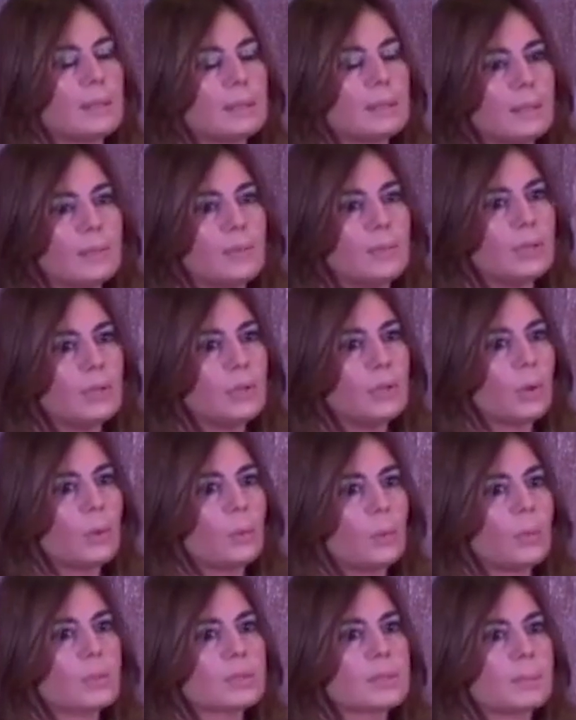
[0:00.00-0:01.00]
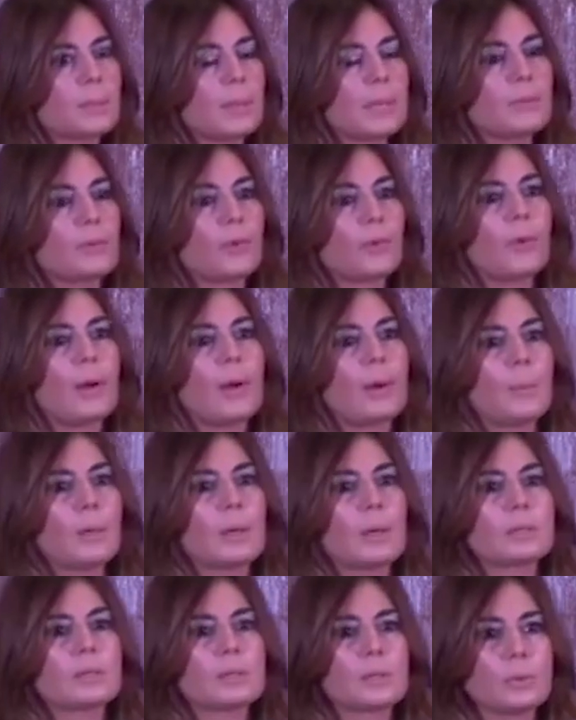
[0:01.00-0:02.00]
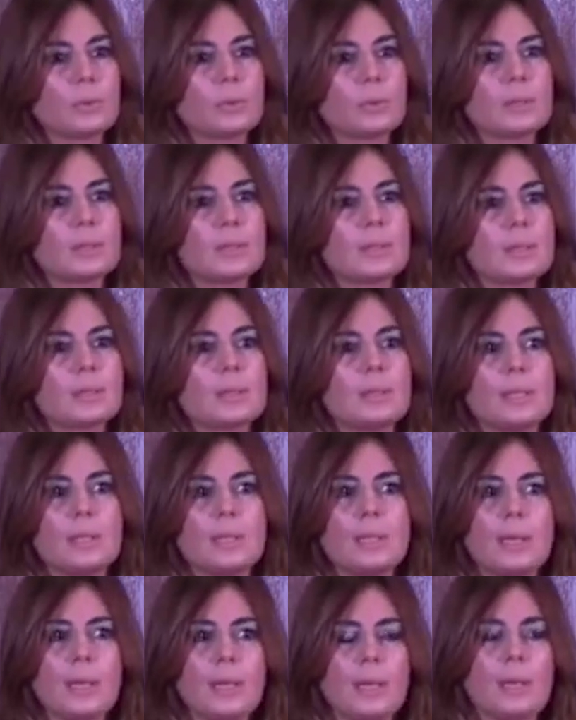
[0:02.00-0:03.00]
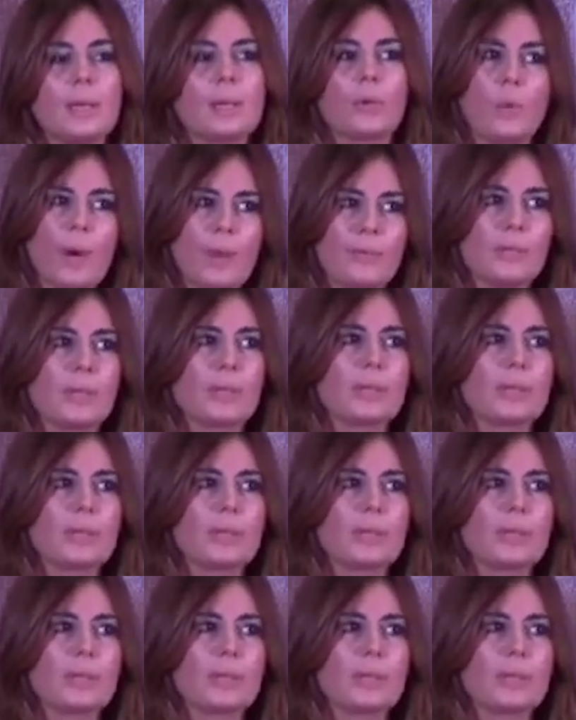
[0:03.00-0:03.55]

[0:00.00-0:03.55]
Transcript: video was made for our students, the graphic